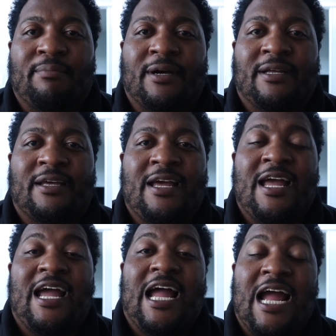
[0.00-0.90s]
But
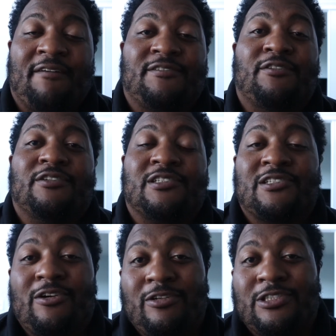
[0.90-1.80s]
after the
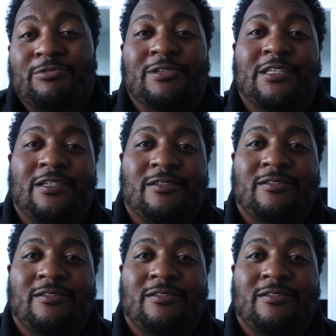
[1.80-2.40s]
surgery,